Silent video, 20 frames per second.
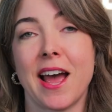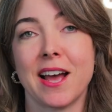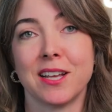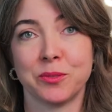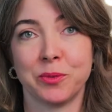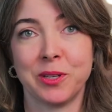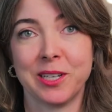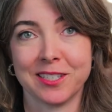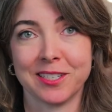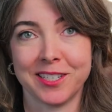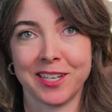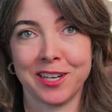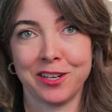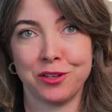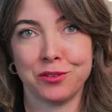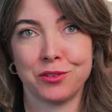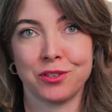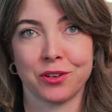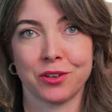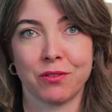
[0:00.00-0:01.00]
As we
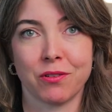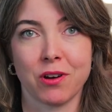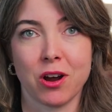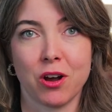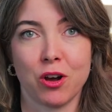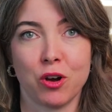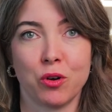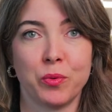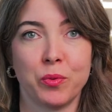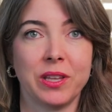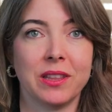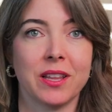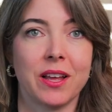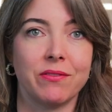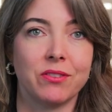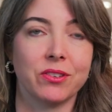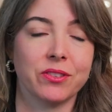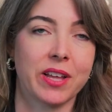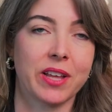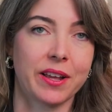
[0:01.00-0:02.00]
continued to grow, we
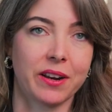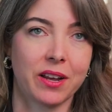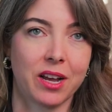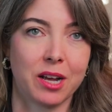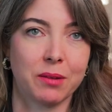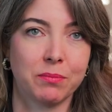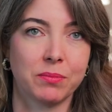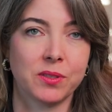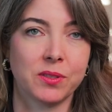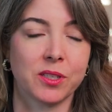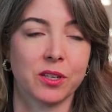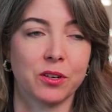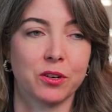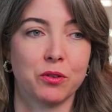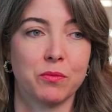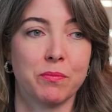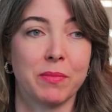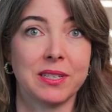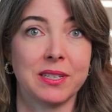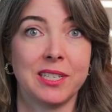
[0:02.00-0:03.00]
leveled that up.
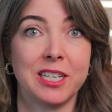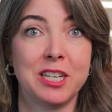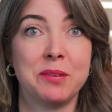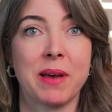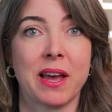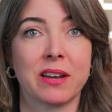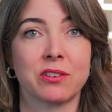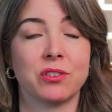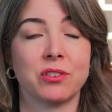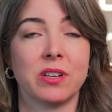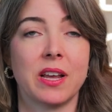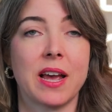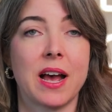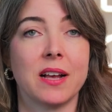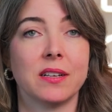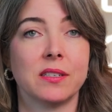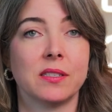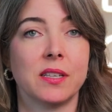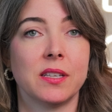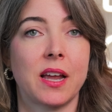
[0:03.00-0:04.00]
So my team actually
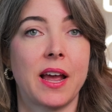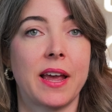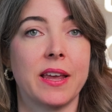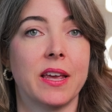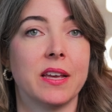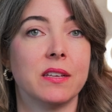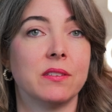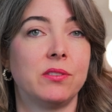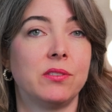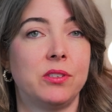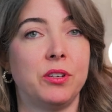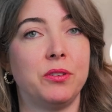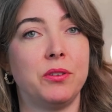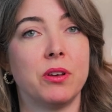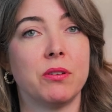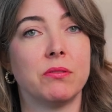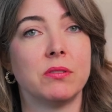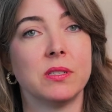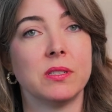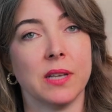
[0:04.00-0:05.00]
asked that I get
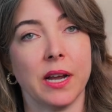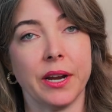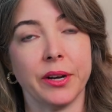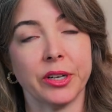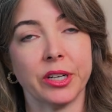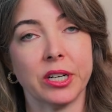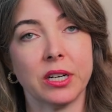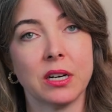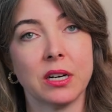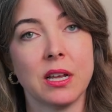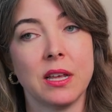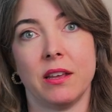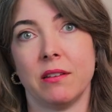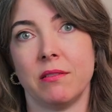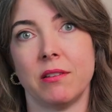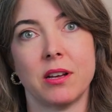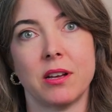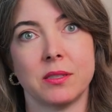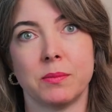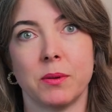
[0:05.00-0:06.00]
Studio Designer,
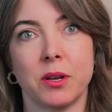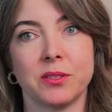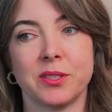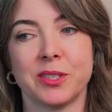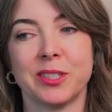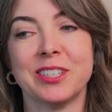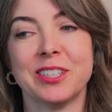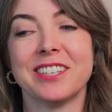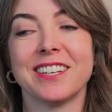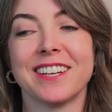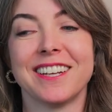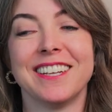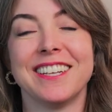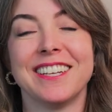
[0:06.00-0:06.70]
not sponsored,